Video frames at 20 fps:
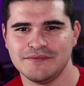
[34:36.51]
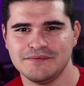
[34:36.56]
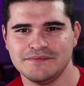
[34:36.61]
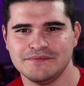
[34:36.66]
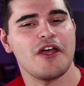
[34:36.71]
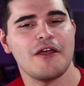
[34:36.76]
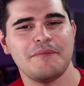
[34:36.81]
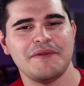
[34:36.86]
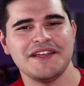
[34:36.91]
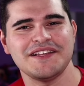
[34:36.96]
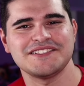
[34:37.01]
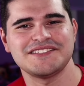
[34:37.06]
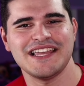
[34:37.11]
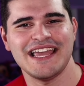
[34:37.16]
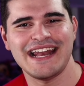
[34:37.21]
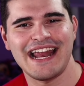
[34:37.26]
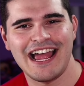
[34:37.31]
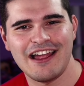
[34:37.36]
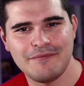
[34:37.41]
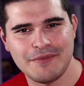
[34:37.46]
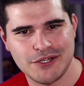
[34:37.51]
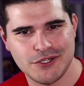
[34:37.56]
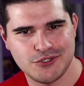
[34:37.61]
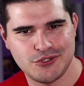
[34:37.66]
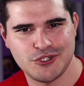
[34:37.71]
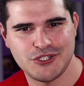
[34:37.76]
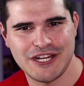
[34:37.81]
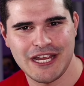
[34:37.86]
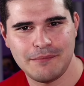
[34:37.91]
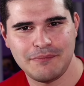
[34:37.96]
With all that being said, I've been your
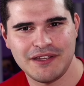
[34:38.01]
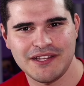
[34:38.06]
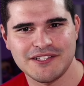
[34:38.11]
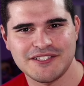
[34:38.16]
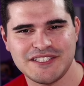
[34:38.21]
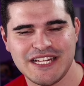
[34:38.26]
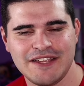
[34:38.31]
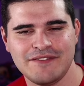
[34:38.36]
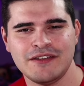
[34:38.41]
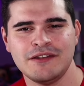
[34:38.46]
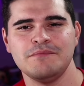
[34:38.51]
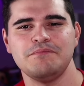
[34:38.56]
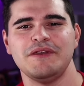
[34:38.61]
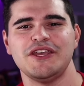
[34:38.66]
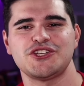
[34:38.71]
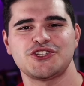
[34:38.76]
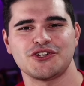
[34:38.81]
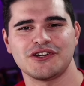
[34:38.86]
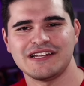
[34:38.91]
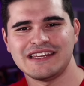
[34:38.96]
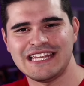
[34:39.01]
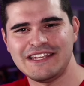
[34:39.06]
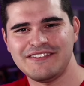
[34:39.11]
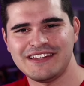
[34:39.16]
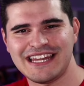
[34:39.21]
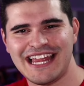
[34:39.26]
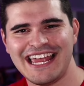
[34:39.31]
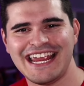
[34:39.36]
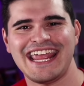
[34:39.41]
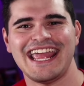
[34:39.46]
true champion, Steven. Be sure to leave a
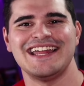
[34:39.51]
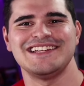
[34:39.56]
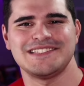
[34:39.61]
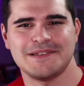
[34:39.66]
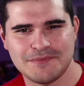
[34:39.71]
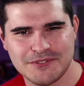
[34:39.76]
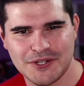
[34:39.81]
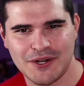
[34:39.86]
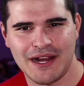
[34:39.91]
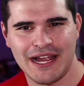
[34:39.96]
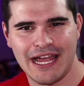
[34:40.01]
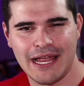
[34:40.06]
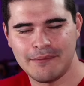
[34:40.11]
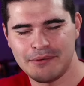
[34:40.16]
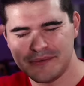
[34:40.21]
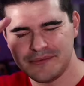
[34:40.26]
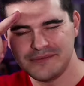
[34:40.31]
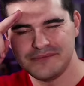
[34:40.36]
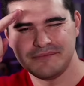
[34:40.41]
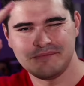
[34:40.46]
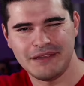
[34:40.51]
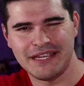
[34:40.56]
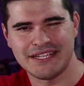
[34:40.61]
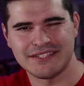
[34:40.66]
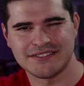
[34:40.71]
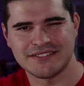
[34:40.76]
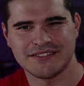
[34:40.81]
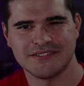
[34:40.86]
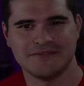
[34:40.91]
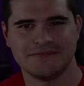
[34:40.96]
like and subscribe.
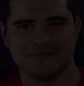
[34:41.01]
Peace.